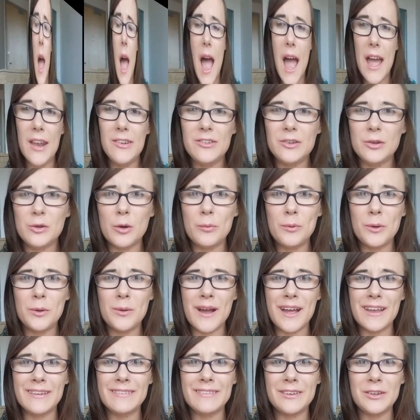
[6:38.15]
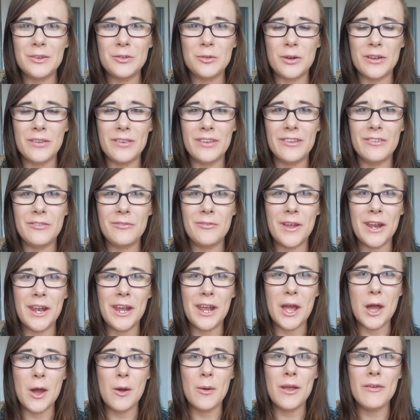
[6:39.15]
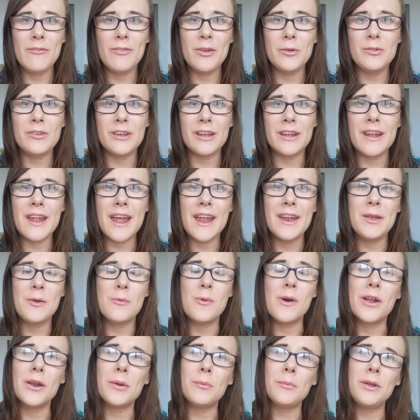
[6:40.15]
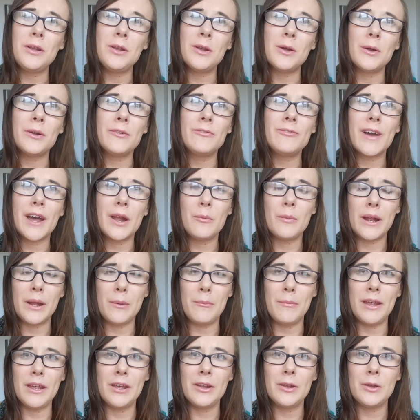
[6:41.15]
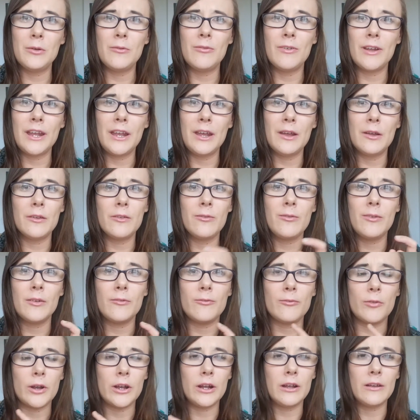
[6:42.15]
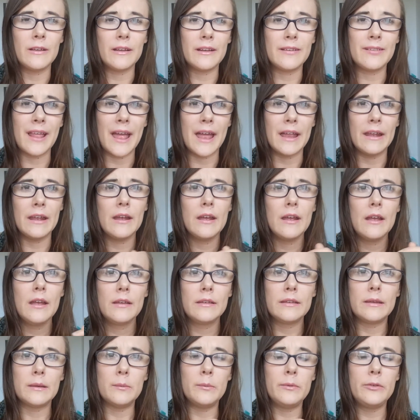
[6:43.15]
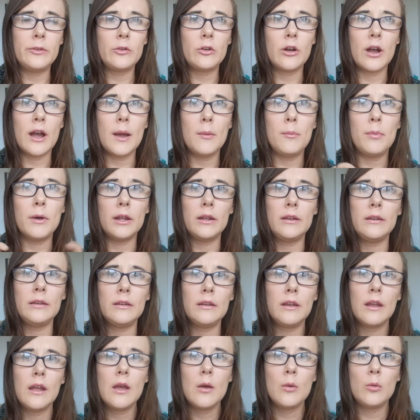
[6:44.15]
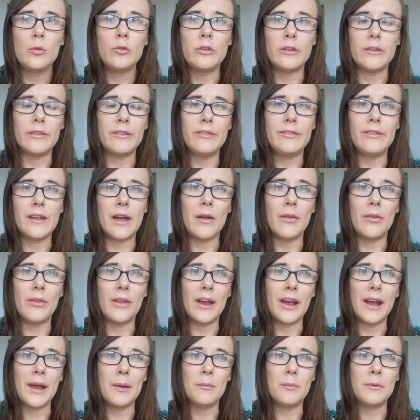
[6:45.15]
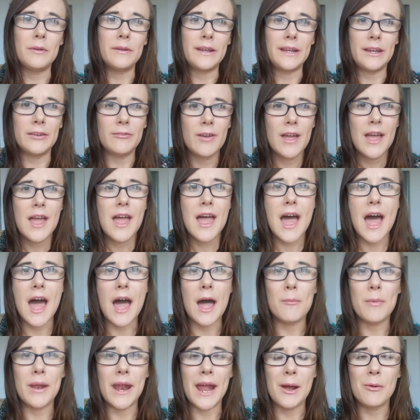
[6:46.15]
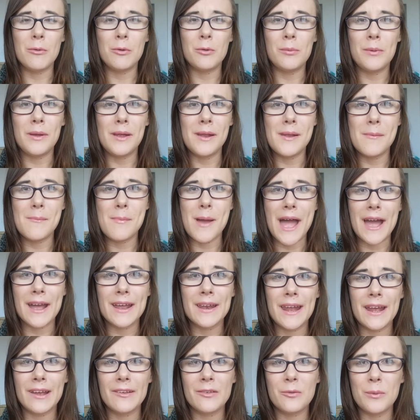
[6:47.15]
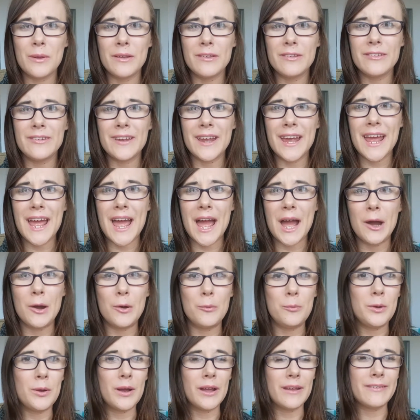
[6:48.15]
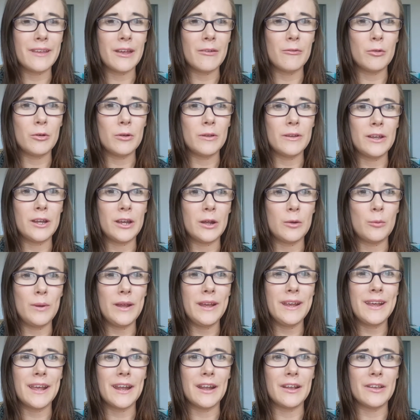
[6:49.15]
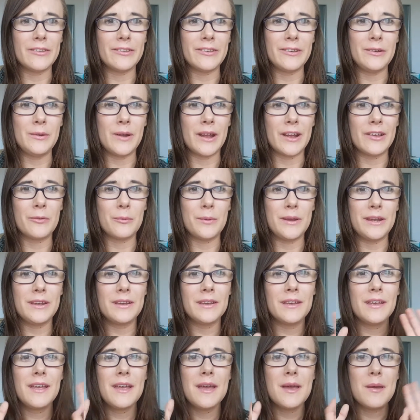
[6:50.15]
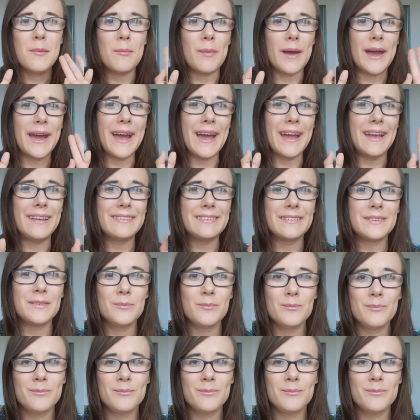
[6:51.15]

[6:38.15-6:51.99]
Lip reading: I do hope you guys enjoyed this video. If you did and you want to be notified when I make new videos, feel free to click that subscribe button, which is down there, I believe. And I will be back next Wednesday. I hope you guys have a really good week, and I'll see you next week. Bye, guys.